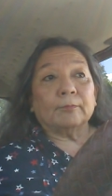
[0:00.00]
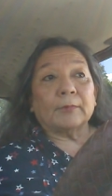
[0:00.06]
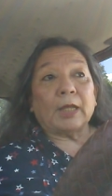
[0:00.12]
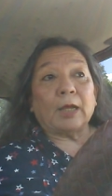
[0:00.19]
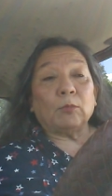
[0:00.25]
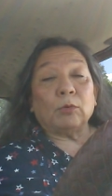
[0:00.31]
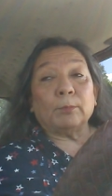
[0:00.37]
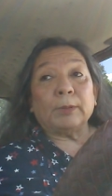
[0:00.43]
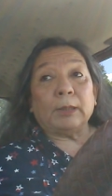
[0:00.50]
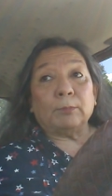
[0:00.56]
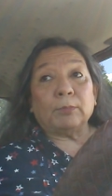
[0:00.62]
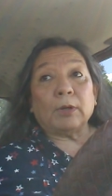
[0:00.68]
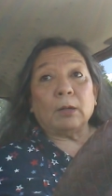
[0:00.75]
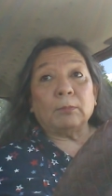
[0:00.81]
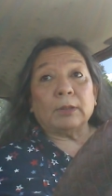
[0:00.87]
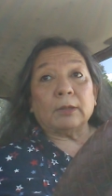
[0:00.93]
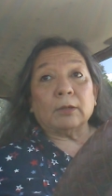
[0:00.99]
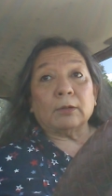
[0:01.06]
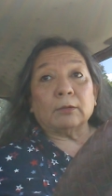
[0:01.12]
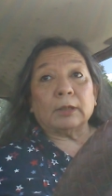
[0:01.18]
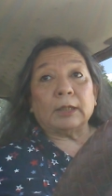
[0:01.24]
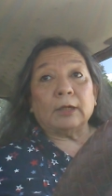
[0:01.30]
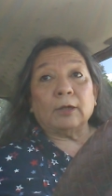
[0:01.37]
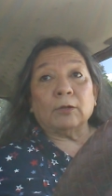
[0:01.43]
That will be probably
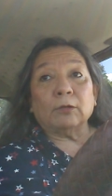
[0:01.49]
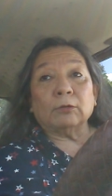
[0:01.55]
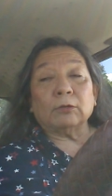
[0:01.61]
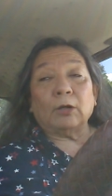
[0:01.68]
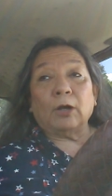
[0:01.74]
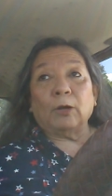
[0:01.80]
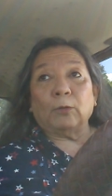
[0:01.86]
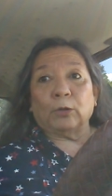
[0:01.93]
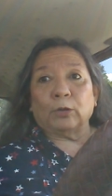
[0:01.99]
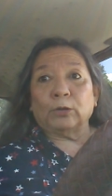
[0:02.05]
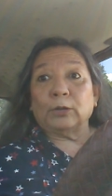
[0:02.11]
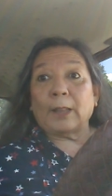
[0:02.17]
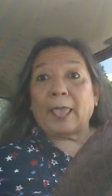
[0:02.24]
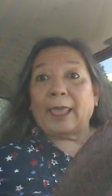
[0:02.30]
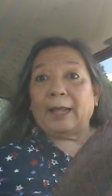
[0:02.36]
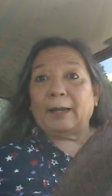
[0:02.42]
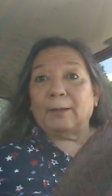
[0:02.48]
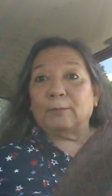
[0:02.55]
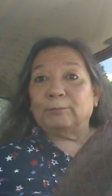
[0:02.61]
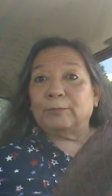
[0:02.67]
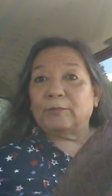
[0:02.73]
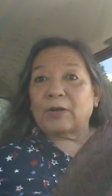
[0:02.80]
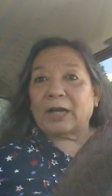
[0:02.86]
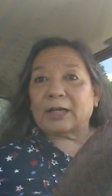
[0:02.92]
early, early,
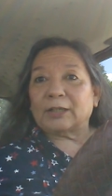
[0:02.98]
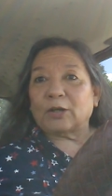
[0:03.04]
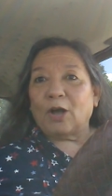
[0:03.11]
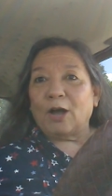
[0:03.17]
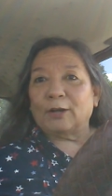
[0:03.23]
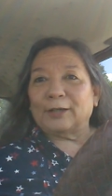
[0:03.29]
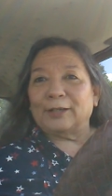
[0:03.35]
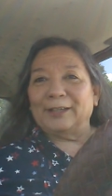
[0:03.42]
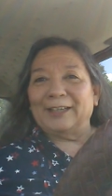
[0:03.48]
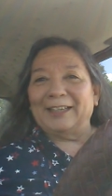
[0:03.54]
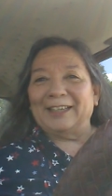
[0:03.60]
if I can talk.